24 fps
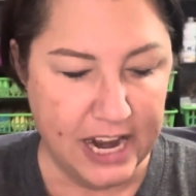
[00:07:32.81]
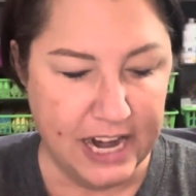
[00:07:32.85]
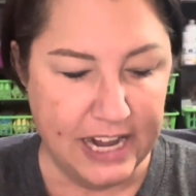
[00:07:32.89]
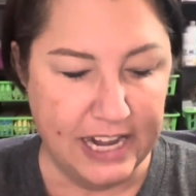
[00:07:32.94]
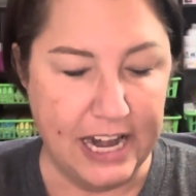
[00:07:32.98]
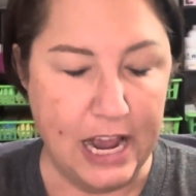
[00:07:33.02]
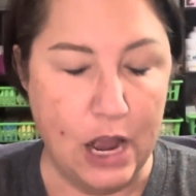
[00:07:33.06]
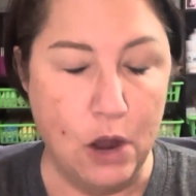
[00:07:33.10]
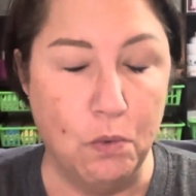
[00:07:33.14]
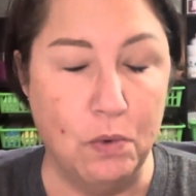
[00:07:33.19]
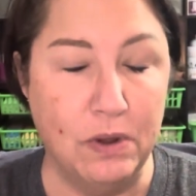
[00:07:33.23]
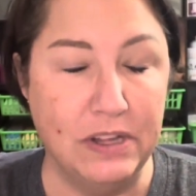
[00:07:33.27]

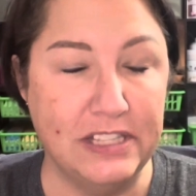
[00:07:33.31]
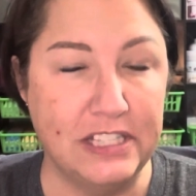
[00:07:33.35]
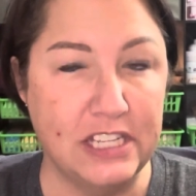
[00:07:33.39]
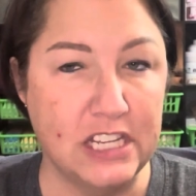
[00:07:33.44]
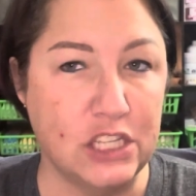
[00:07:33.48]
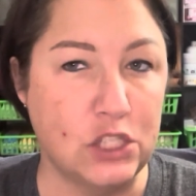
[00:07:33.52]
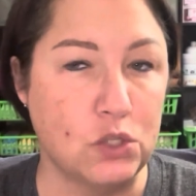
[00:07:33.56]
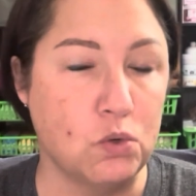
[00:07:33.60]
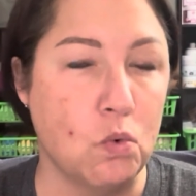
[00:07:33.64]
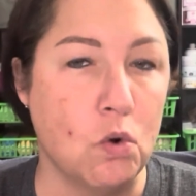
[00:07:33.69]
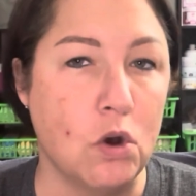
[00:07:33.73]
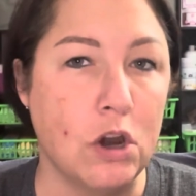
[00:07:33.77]
Now, once
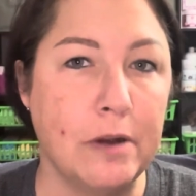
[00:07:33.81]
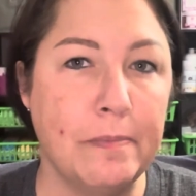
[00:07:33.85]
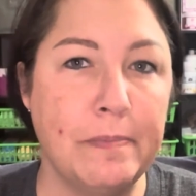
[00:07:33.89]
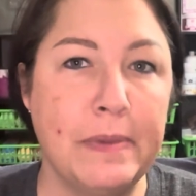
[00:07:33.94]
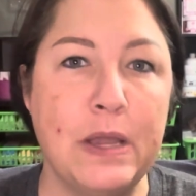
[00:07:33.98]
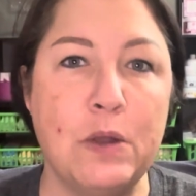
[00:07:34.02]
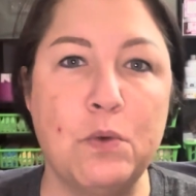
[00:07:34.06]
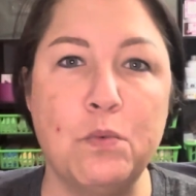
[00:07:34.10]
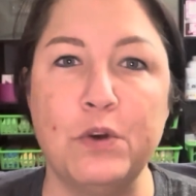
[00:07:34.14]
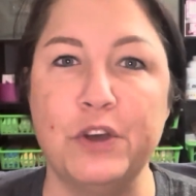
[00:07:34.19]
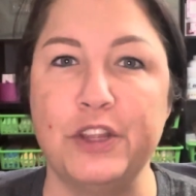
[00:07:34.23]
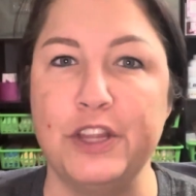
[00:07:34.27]
it's
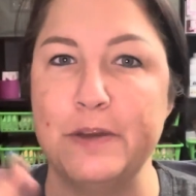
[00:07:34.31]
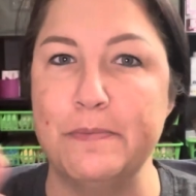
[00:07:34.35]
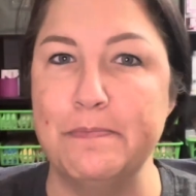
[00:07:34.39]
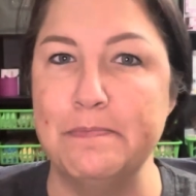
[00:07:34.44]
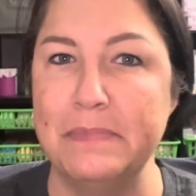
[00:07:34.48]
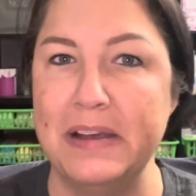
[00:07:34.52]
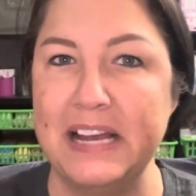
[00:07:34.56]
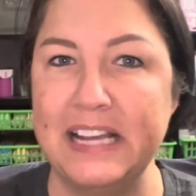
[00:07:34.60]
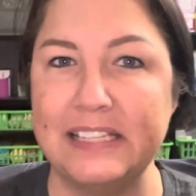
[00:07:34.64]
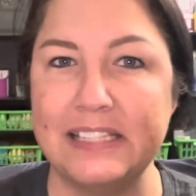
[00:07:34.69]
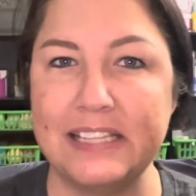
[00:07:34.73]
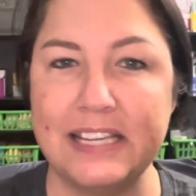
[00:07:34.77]
warming, will the
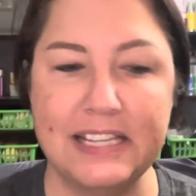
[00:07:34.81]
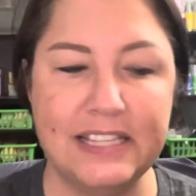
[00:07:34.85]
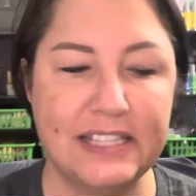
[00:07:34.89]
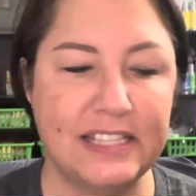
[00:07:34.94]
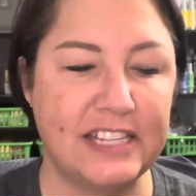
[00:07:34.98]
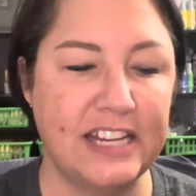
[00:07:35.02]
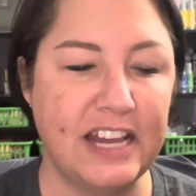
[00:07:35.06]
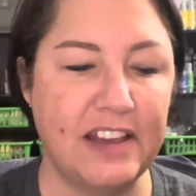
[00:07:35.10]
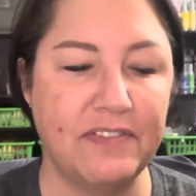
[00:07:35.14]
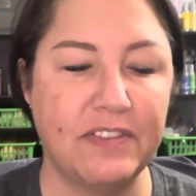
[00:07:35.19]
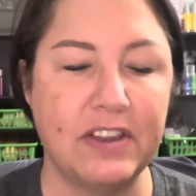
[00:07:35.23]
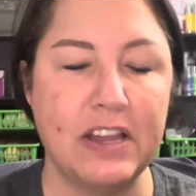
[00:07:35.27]
musk and
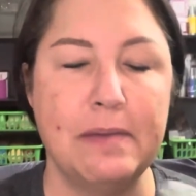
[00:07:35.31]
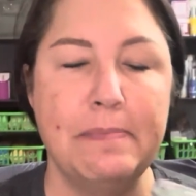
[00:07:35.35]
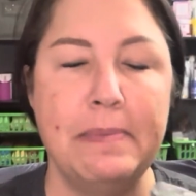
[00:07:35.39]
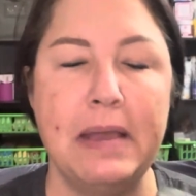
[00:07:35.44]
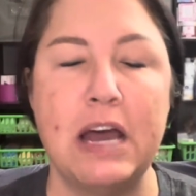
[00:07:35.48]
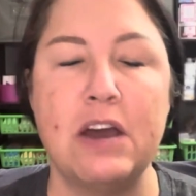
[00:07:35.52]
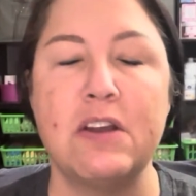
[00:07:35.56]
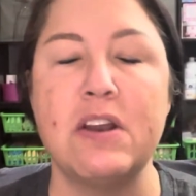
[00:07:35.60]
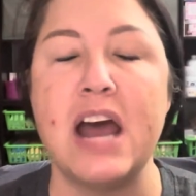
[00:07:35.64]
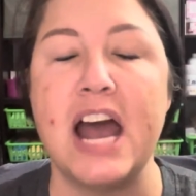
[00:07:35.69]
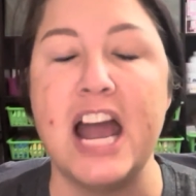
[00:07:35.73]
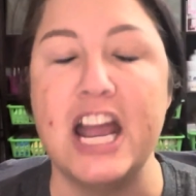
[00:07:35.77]
stuff come
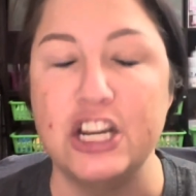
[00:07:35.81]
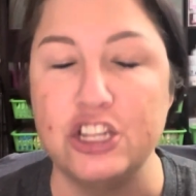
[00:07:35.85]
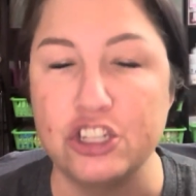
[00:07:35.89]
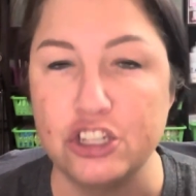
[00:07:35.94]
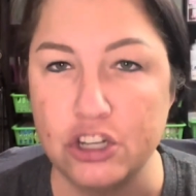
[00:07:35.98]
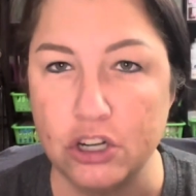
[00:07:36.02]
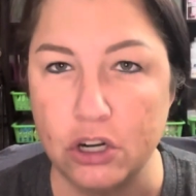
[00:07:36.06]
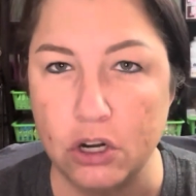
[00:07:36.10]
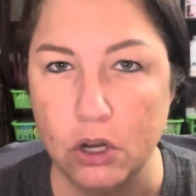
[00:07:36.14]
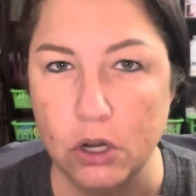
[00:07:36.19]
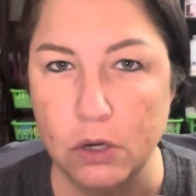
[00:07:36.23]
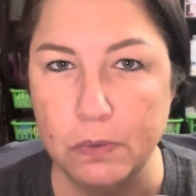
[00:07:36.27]
out? I
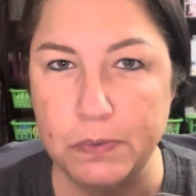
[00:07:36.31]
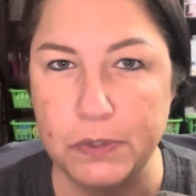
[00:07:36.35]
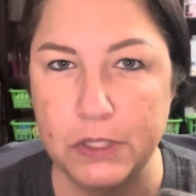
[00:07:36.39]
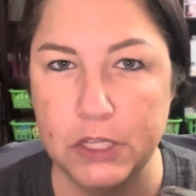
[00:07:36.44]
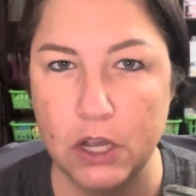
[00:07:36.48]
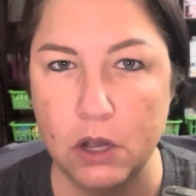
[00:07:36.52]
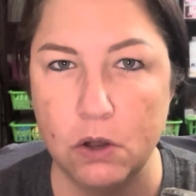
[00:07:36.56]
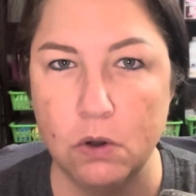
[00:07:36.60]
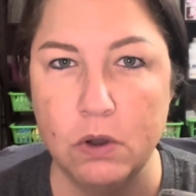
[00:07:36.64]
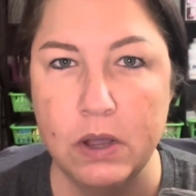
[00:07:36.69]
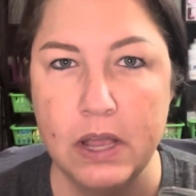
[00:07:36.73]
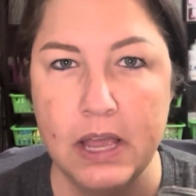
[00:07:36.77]
sure hope
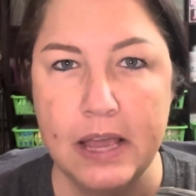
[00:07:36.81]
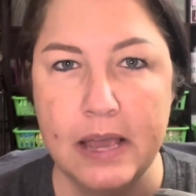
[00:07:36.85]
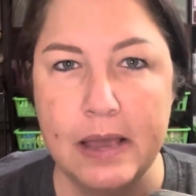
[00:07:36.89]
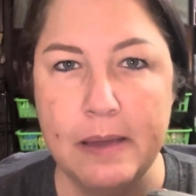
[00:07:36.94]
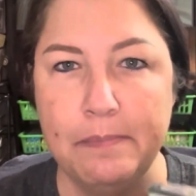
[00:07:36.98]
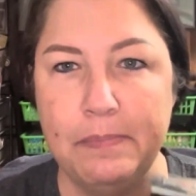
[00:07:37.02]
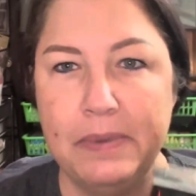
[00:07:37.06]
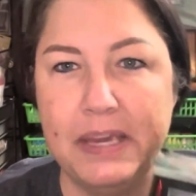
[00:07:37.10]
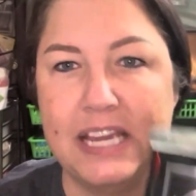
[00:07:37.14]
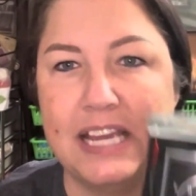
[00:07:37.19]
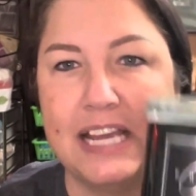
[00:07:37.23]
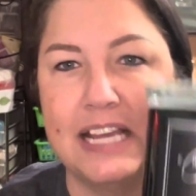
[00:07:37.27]
so,
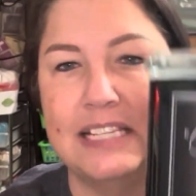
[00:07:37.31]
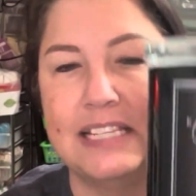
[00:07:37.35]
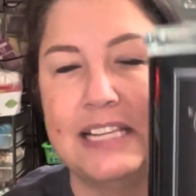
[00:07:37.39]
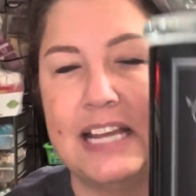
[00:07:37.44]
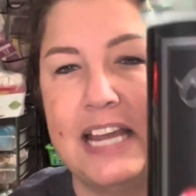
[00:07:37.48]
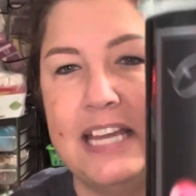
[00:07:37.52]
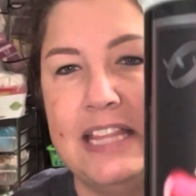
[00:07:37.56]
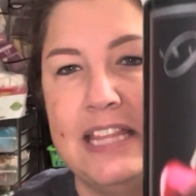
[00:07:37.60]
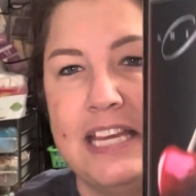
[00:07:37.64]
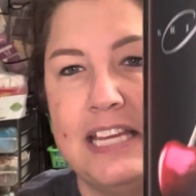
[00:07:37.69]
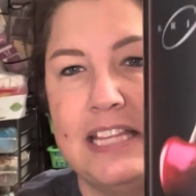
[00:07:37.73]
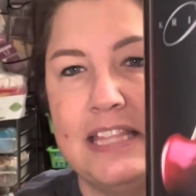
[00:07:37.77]
because
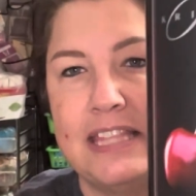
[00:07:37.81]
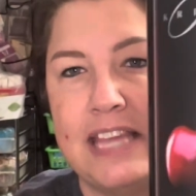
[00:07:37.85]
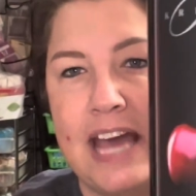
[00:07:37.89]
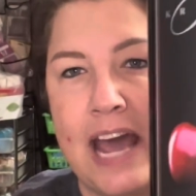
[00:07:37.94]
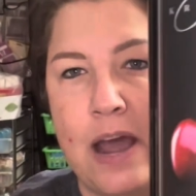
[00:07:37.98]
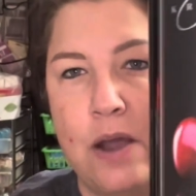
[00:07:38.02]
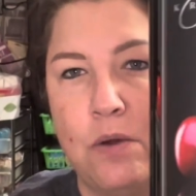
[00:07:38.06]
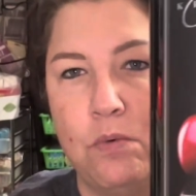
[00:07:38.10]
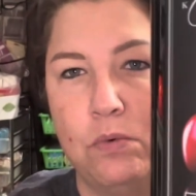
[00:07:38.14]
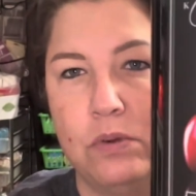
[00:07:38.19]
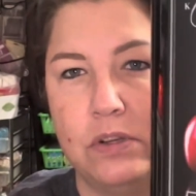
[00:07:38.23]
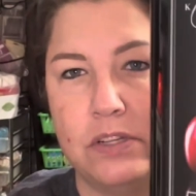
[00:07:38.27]
I think
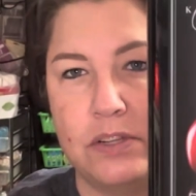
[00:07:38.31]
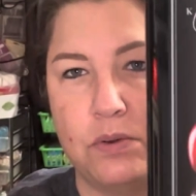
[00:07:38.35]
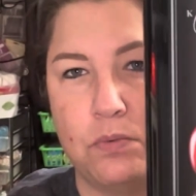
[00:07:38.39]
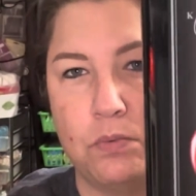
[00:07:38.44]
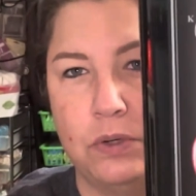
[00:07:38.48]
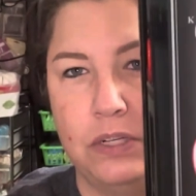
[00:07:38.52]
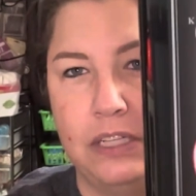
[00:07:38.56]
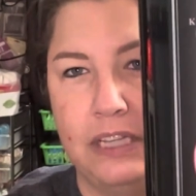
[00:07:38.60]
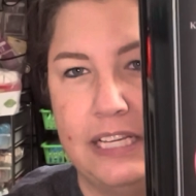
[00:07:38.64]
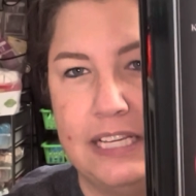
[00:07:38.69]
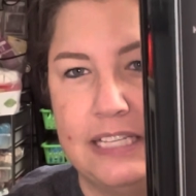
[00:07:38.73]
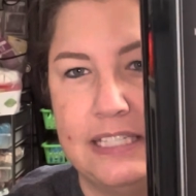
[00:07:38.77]
that will
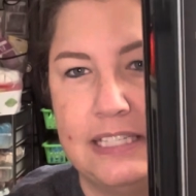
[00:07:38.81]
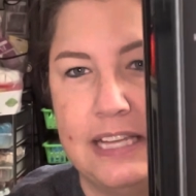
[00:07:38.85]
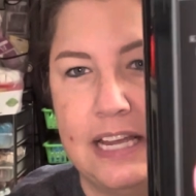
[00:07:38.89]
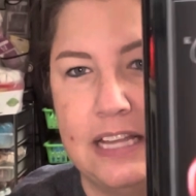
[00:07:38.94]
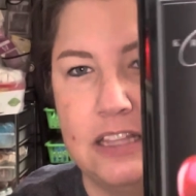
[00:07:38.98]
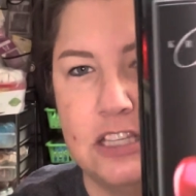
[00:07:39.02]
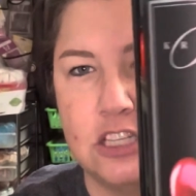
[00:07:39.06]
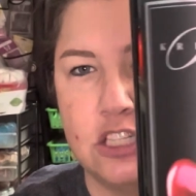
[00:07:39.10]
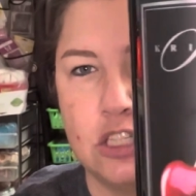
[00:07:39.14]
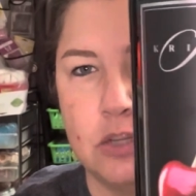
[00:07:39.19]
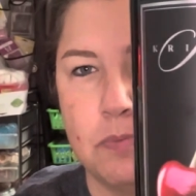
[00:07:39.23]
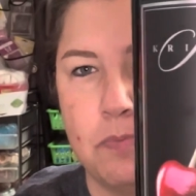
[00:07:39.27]
really set
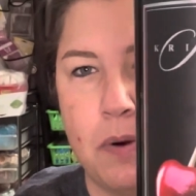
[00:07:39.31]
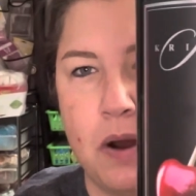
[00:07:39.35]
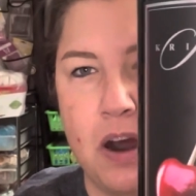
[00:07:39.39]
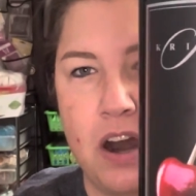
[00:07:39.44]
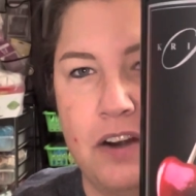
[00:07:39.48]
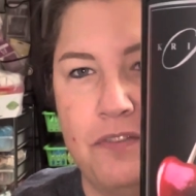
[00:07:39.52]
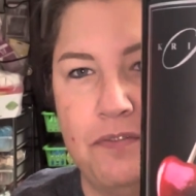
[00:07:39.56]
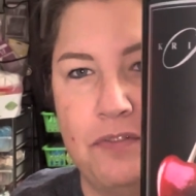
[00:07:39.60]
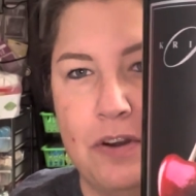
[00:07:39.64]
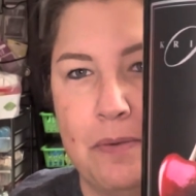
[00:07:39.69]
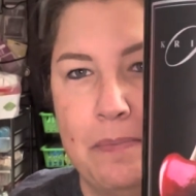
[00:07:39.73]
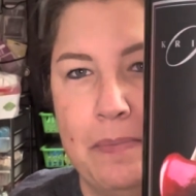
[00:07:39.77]
this
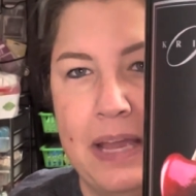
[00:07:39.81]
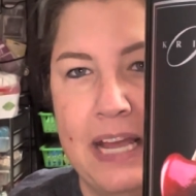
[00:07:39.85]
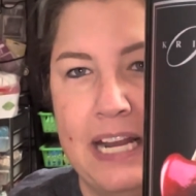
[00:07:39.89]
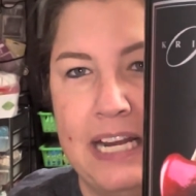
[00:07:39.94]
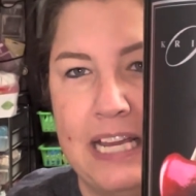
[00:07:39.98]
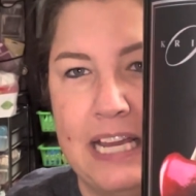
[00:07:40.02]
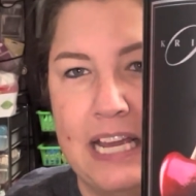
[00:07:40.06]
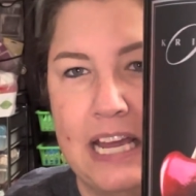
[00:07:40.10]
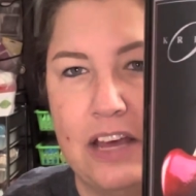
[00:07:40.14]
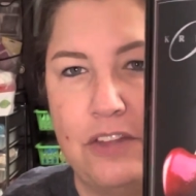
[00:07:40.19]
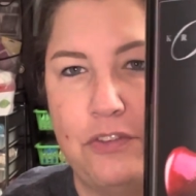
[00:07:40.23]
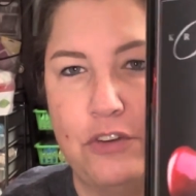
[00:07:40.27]
apart from
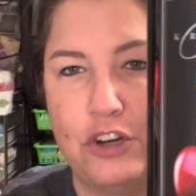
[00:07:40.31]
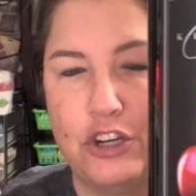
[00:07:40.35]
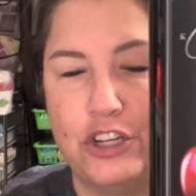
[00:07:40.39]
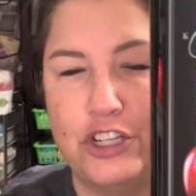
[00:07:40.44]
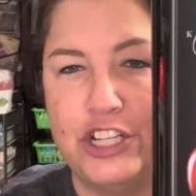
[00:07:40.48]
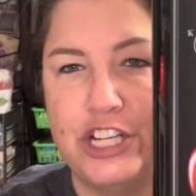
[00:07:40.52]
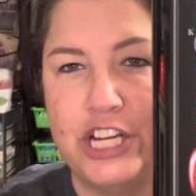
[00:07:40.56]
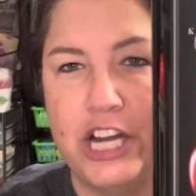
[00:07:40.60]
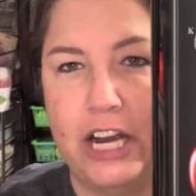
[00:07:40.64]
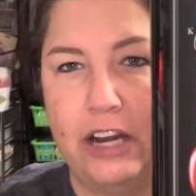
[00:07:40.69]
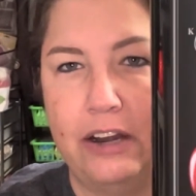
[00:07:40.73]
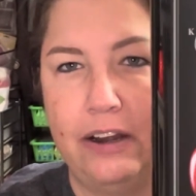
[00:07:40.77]
any other
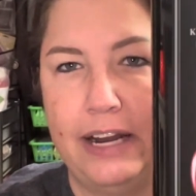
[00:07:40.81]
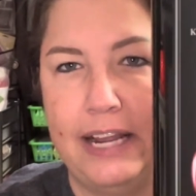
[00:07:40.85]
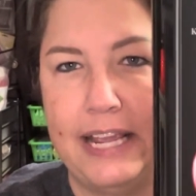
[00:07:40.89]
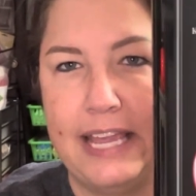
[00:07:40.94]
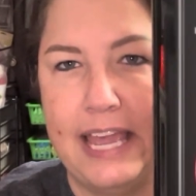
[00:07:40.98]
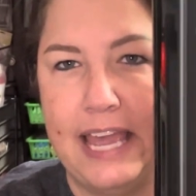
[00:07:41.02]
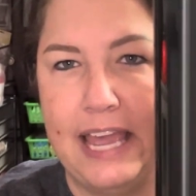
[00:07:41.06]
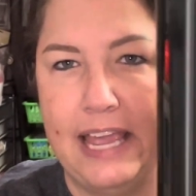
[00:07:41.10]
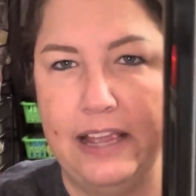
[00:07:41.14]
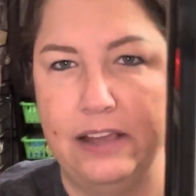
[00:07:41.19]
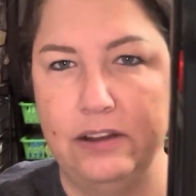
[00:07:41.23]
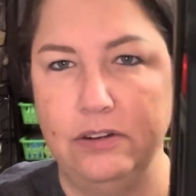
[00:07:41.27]
cherry
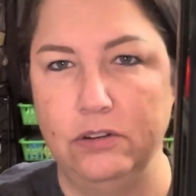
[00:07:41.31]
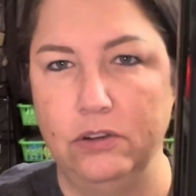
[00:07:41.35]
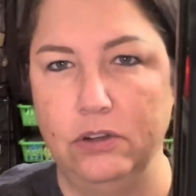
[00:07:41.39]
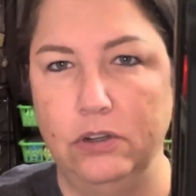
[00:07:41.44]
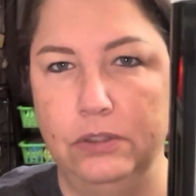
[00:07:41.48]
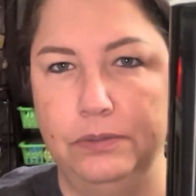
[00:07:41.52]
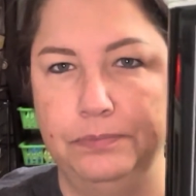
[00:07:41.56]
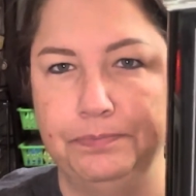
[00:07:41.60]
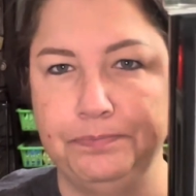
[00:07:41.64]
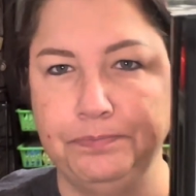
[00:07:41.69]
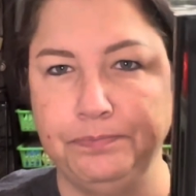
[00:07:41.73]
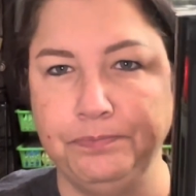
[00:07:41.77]
candle.